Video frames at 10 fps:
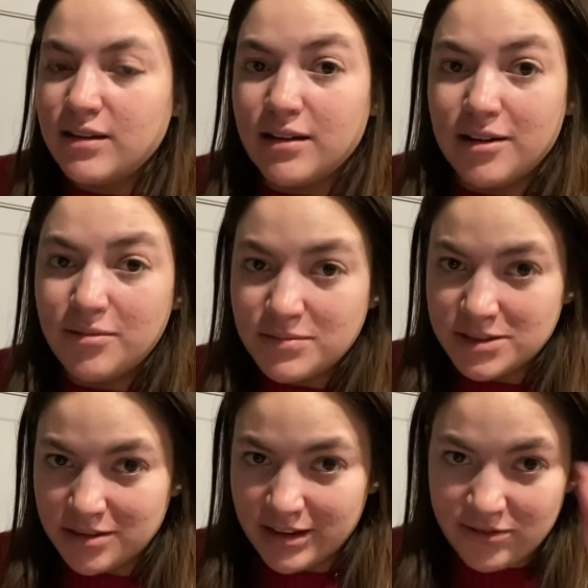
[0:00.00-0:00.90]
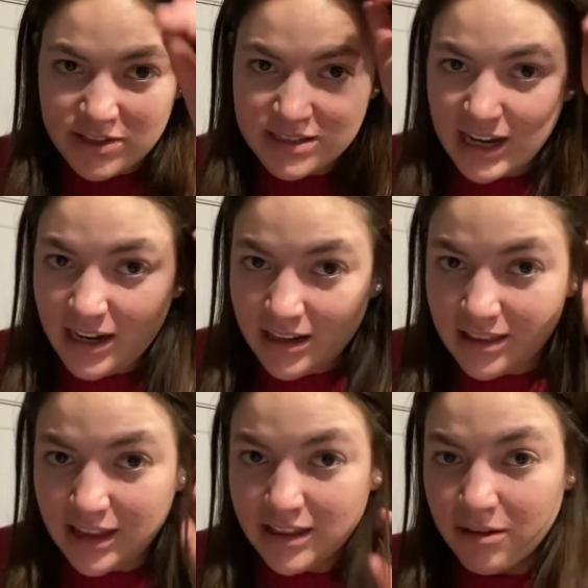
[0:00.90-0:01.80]
Oh, so they've
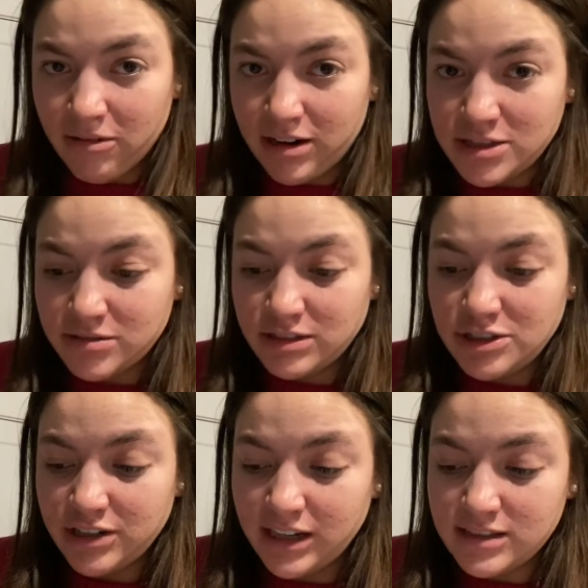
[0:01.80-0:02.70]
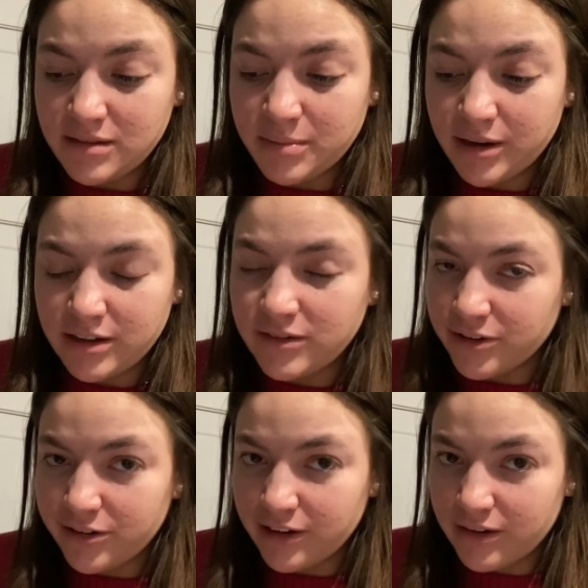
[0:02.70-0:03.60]
decided that they want to do a dress-up party
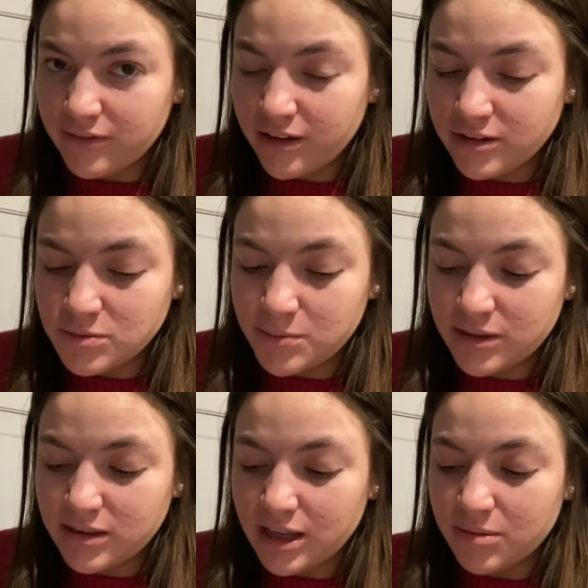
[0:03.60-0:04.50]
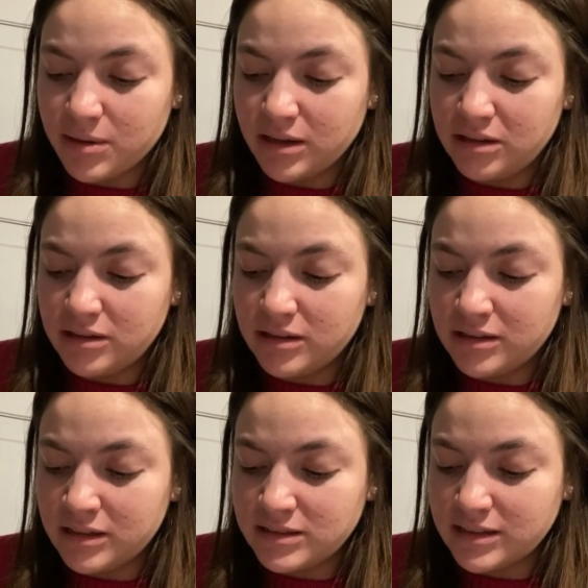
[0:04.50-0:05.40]
for grandfather's birthday, but it
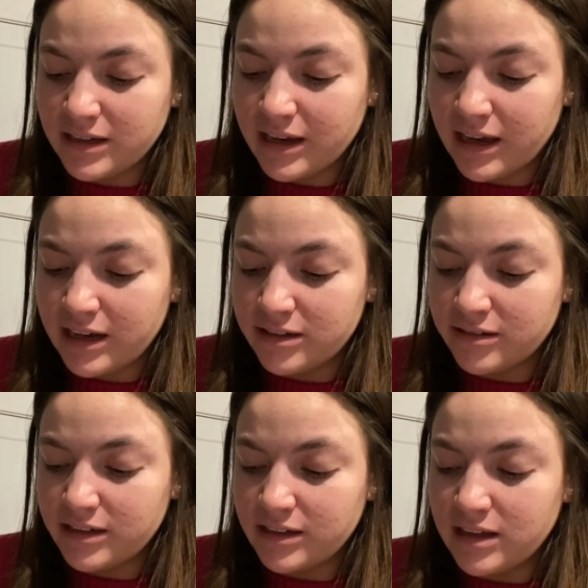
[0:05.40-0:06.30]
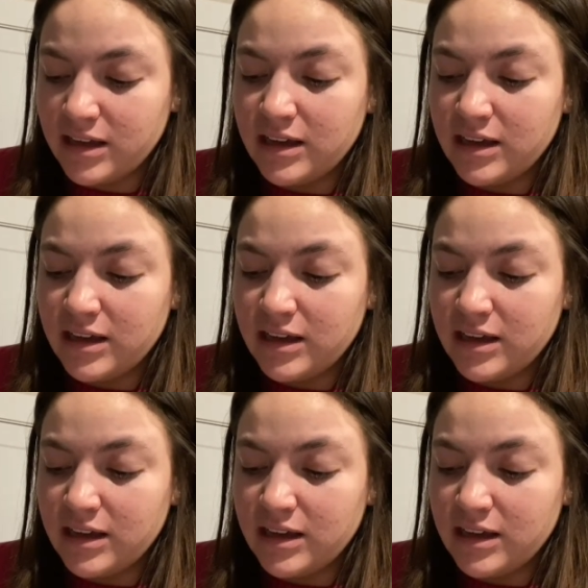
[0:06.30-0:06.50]
looks like Henry